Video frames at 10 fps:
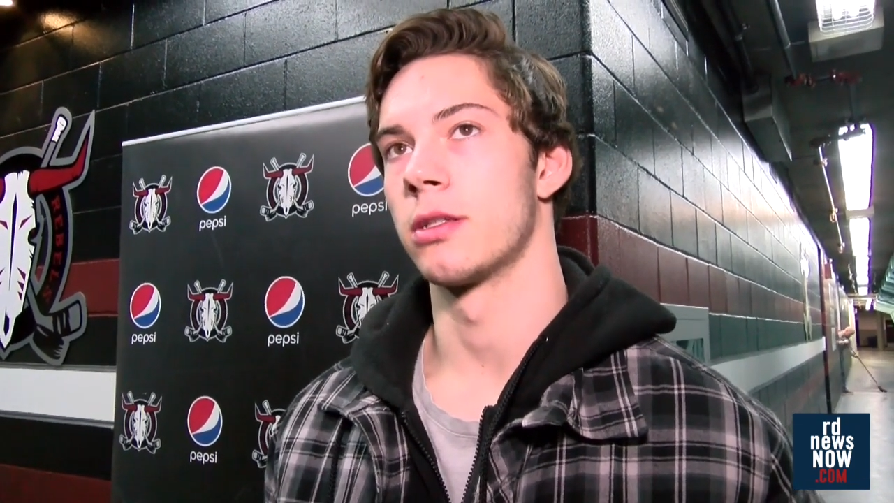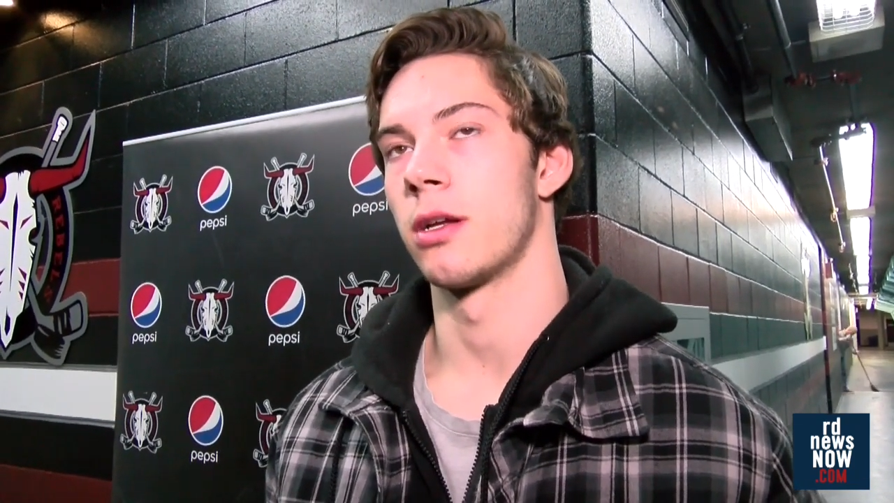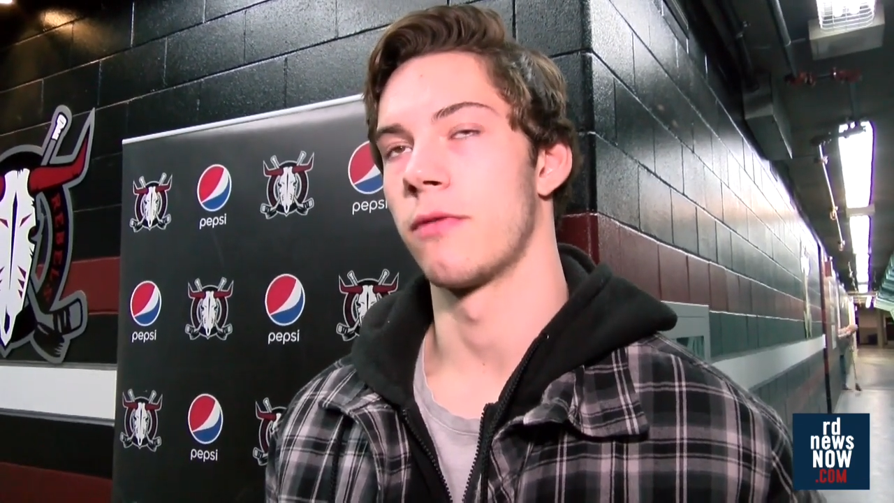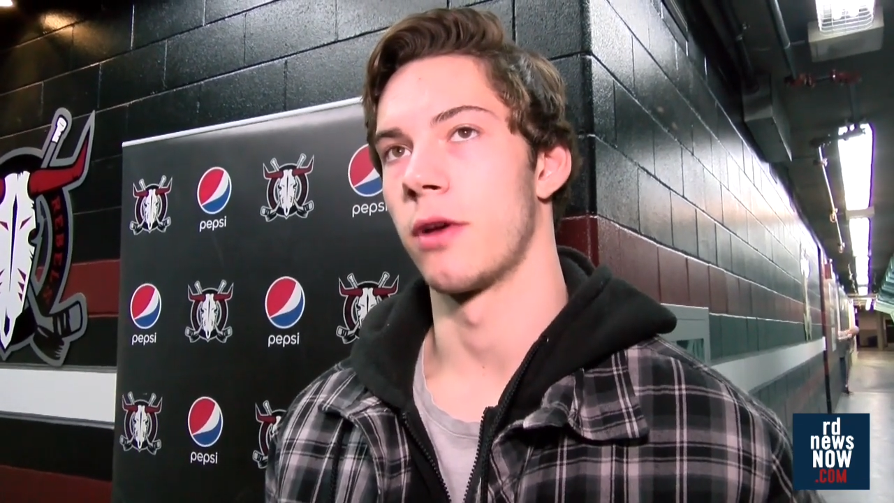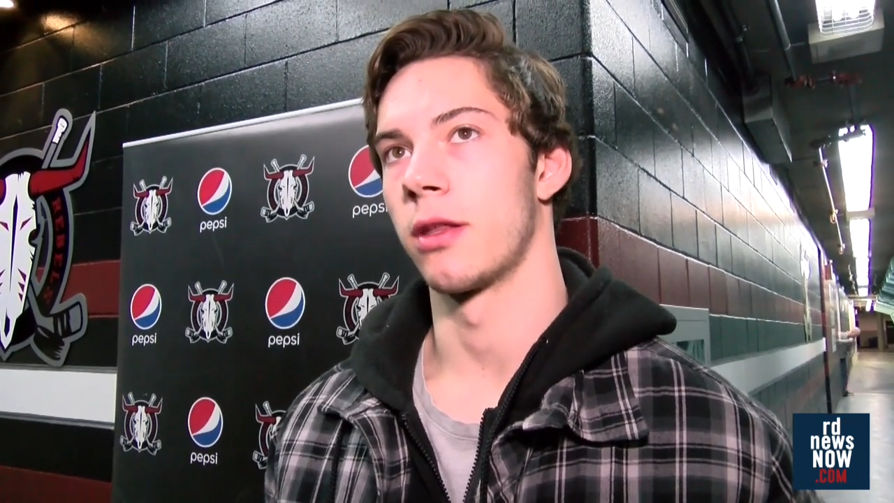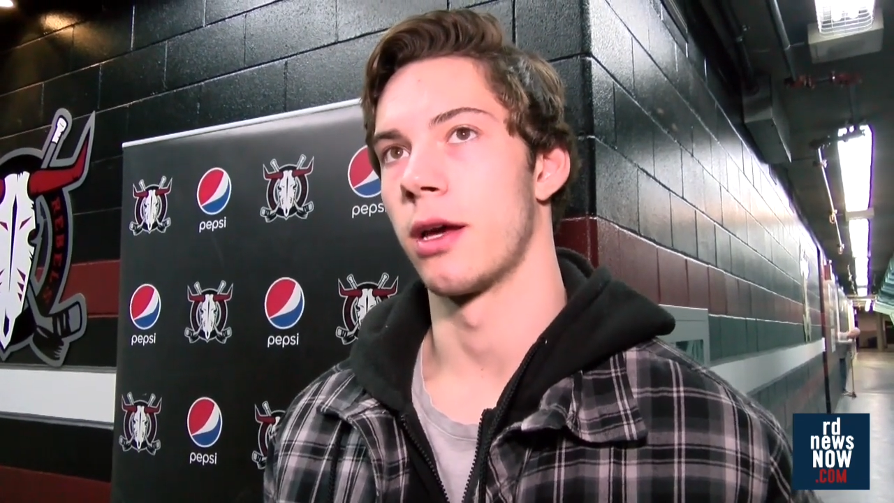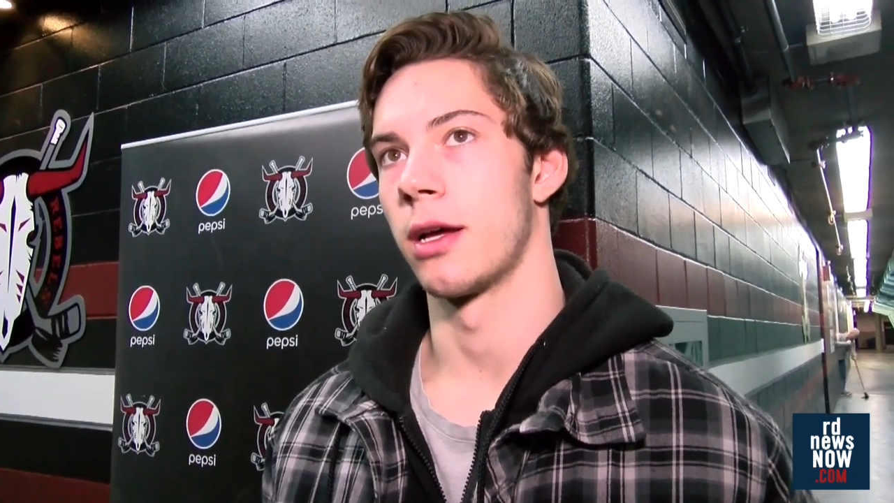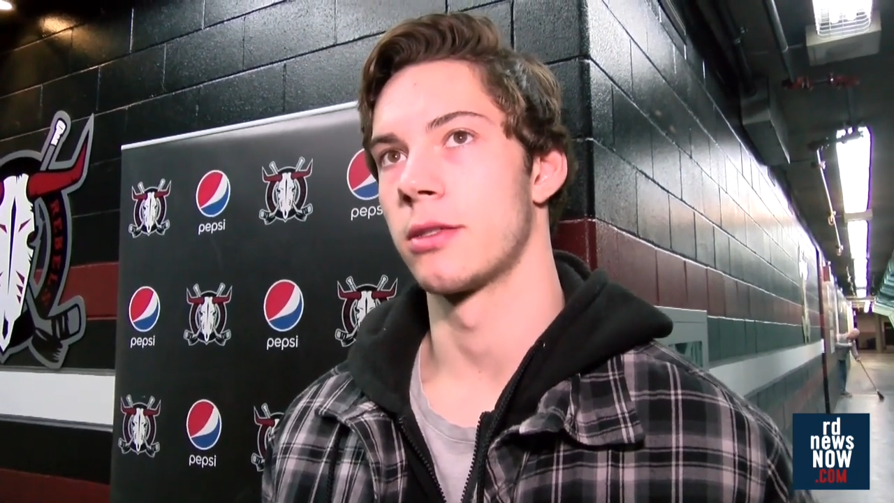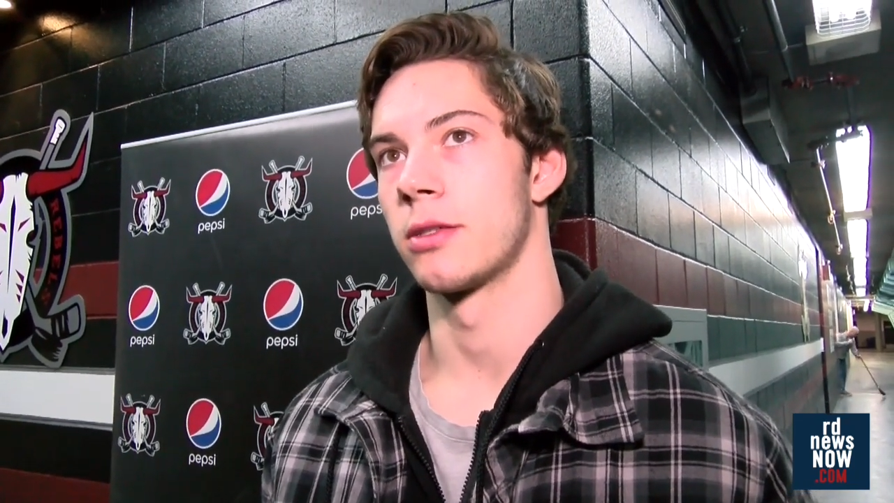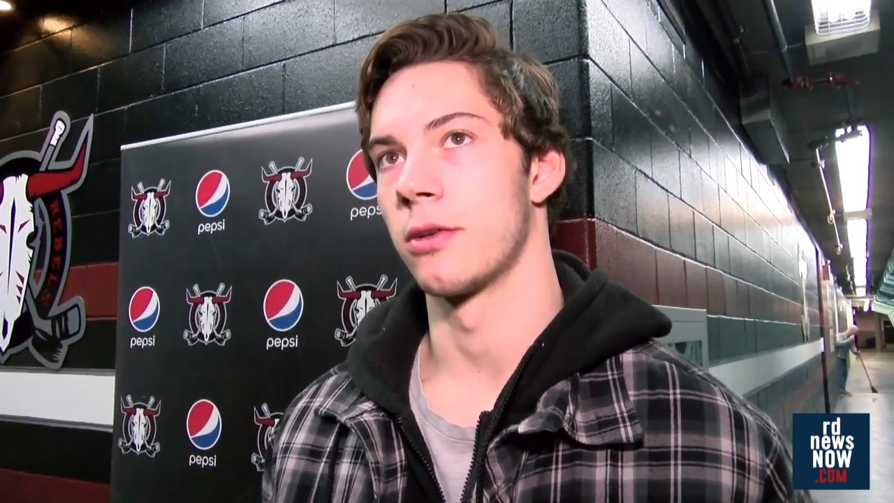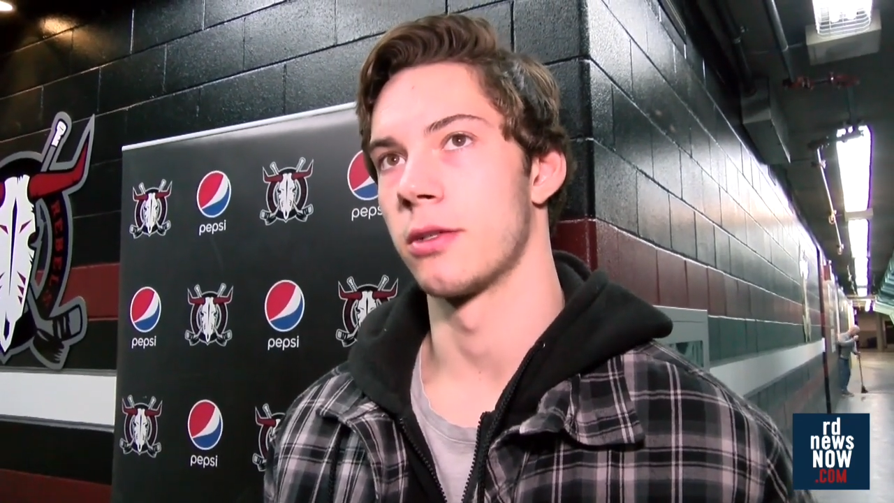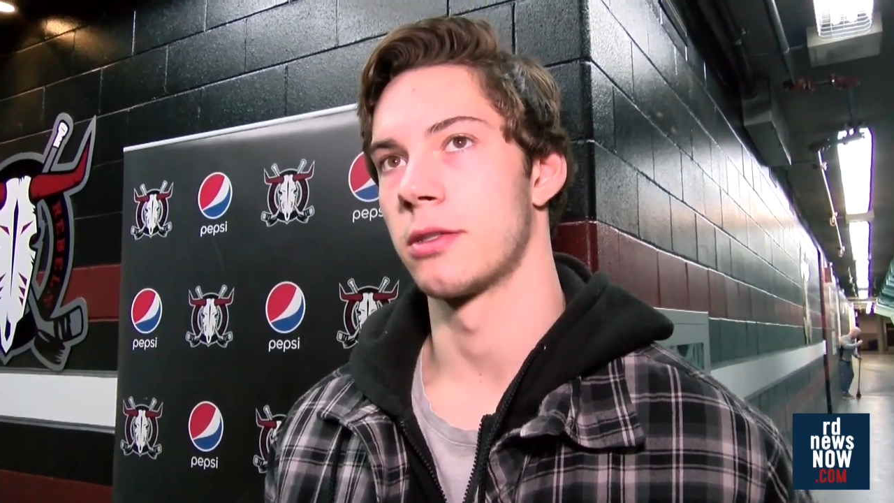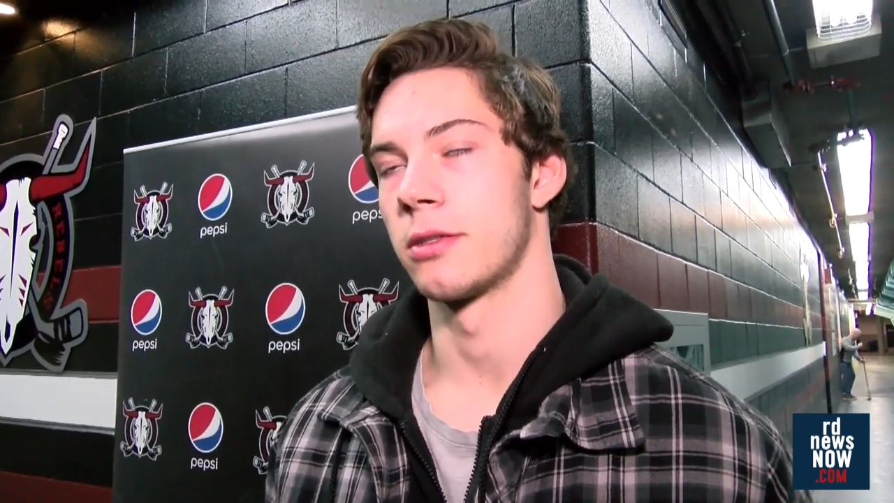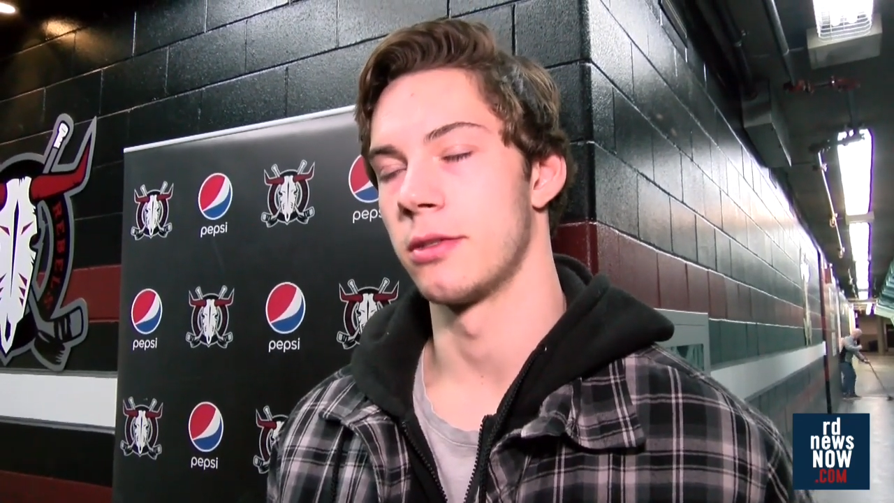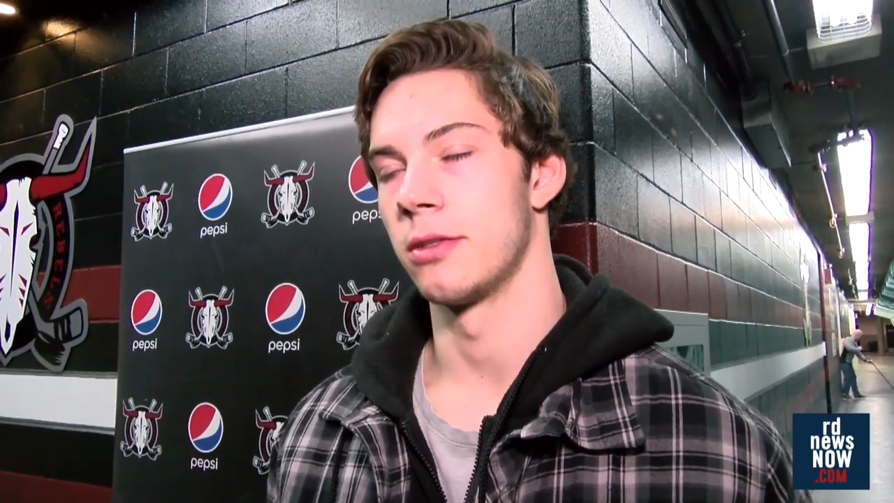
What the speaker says: stuff like that. So it's